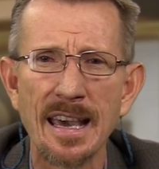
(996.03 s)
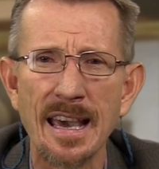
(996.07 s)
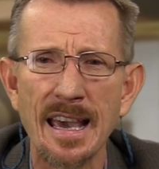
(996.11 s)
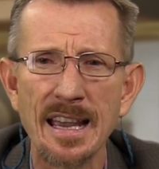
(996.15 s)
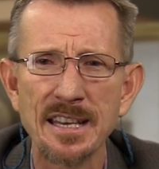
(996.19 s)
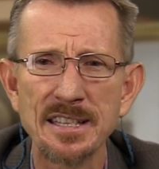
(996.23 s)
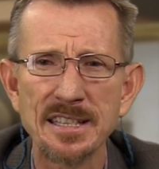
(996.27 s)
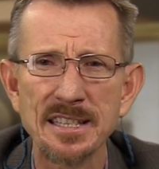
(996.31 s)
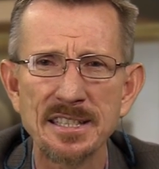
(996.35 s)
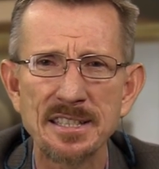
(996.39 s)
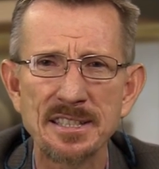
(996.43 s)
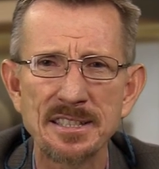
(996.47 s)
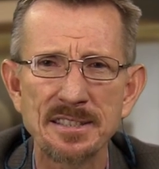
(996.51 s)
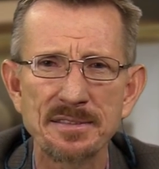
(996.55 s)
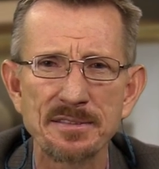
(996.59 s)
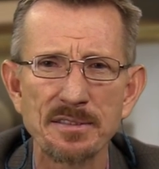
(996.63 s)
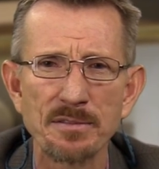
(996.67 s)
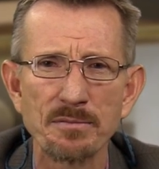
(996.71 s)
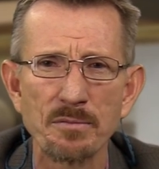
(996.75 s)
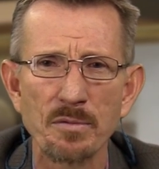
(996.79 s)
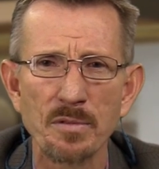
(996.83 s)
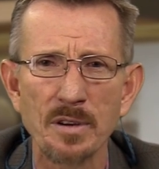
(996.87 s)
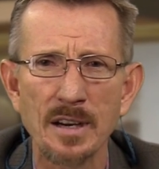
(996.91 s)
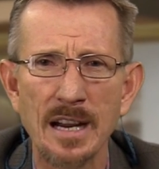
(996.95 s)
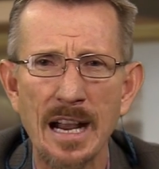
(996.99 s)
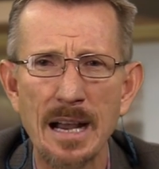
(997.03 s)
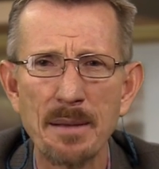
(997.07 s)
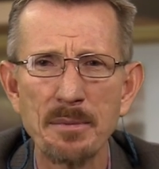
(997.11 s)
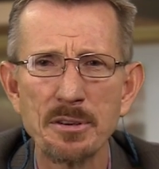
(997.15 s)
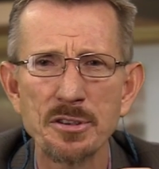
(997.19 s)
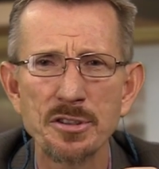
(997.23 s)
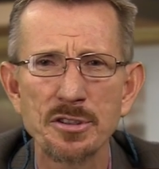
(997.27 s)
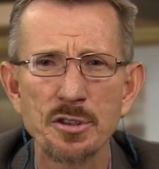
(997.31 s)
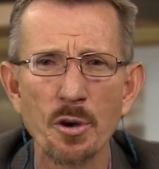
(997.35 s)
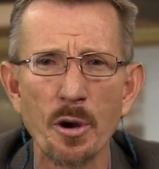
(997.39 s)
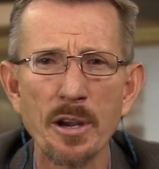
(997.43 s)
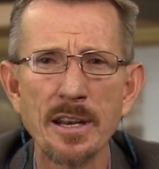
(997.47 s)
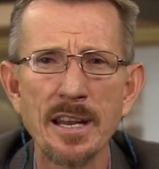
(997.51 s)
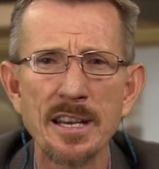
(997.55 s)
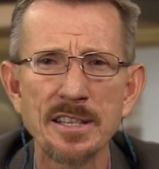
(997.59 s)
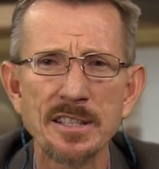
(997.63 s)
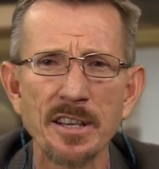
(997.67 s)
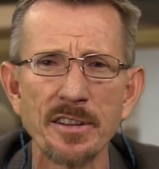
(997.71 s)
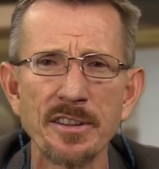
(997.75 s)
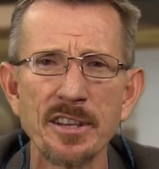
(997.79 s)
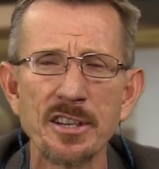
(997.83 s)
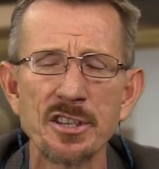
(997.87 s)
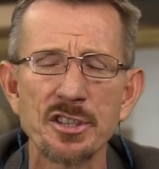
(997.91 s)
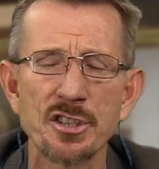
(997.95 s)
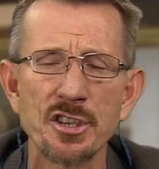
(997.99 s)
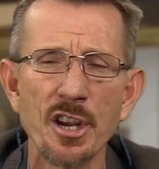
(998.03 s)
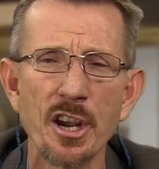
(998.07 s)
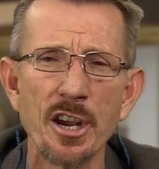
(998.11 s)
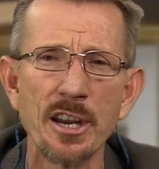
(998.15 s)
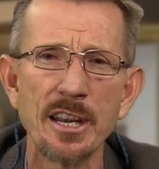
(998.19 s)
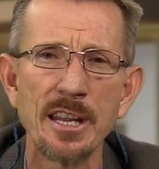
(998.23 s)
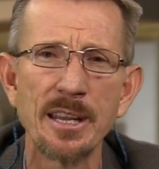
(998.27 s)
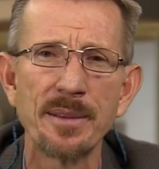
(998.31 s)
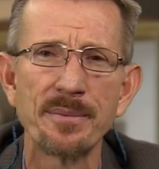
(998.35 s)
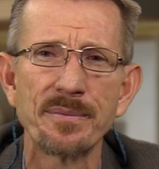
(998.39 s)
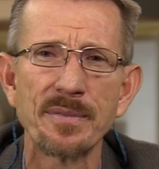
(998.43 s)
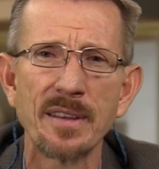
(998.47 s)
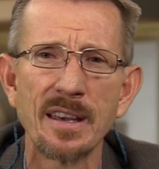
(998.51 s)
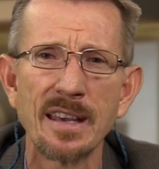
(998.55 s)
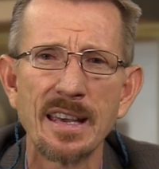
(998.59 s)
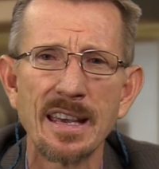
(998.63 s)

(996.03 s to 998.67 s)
And just come and join us on this journey